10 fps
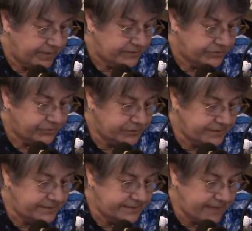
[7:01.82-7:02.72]

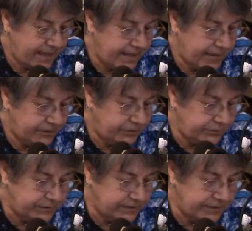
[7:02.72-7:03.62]
Sources say a
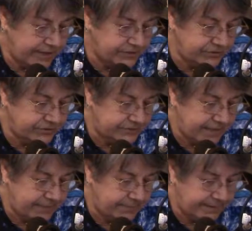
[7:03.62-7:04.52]
union election could
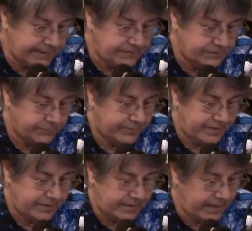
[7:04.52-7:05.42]
take place
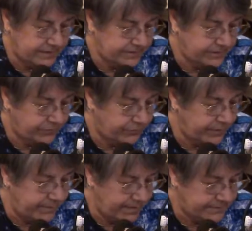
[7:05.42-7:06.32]
within the next
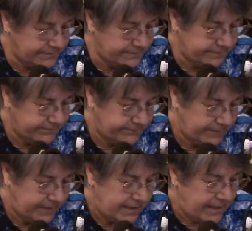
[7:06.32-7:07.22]
3 months.
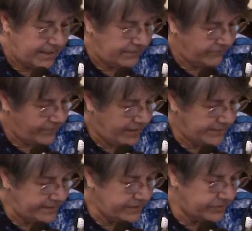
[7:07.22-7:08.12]
And
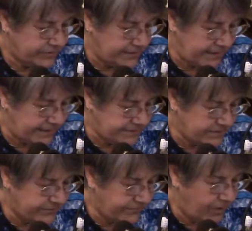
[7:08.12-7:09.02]
finally, here in
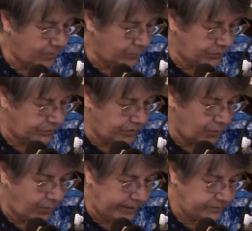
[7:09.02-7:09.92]
Atlanta, Farm Worker
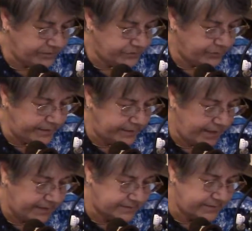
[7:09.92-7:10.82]
Awareness Week
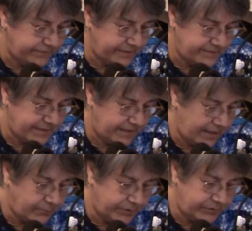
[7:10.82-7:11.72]
activities at
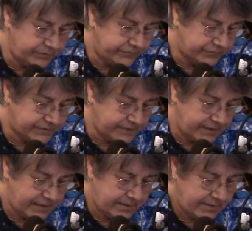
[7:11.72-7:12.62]
Emory
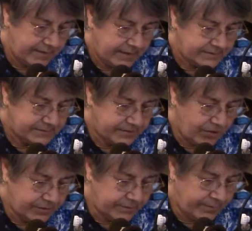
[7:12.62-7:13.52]
University
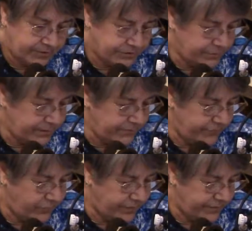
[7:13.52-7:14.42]
started March
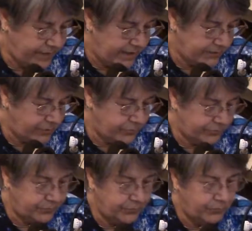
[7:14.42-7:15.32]
24th and go
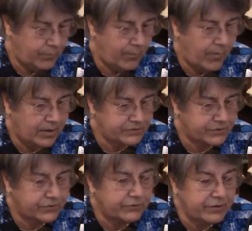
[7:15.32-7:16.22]
through March
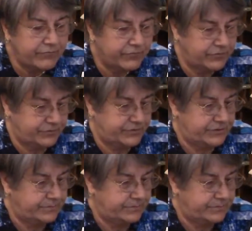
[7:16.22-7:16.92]
31st.